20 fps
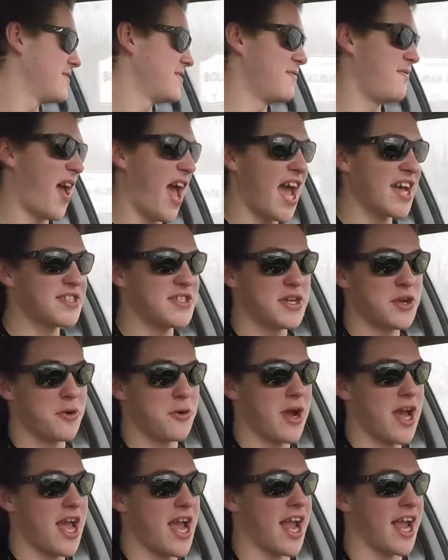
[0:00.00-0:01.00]
Fast and
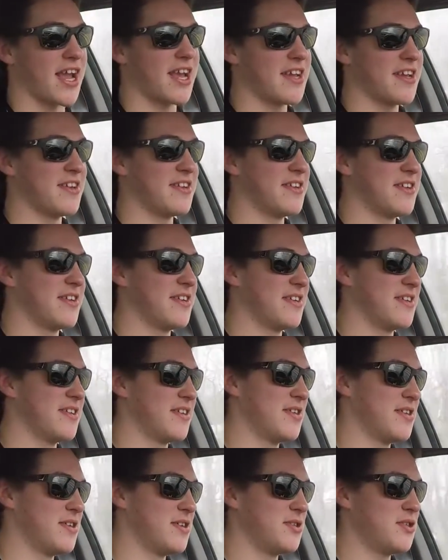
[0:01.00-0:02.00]
quick.
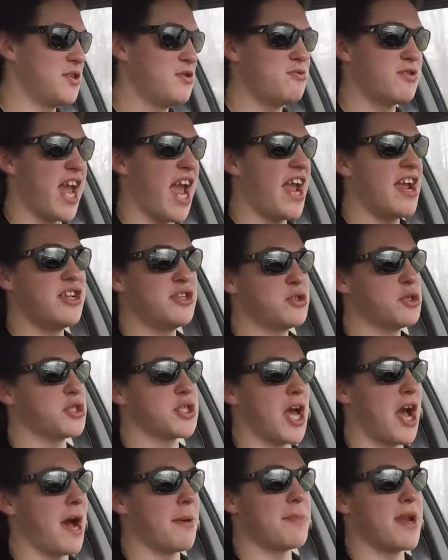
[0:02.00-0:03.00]
Two dangerous
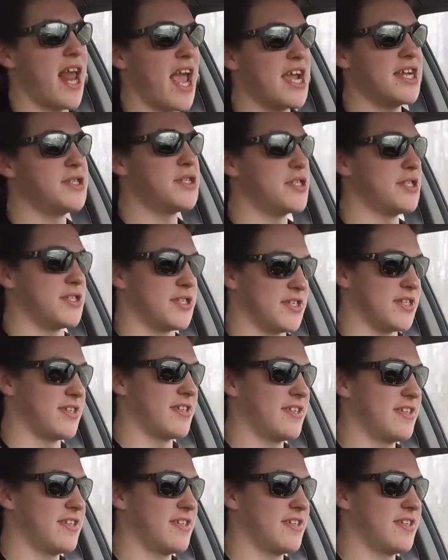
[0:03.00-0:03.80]
combinations.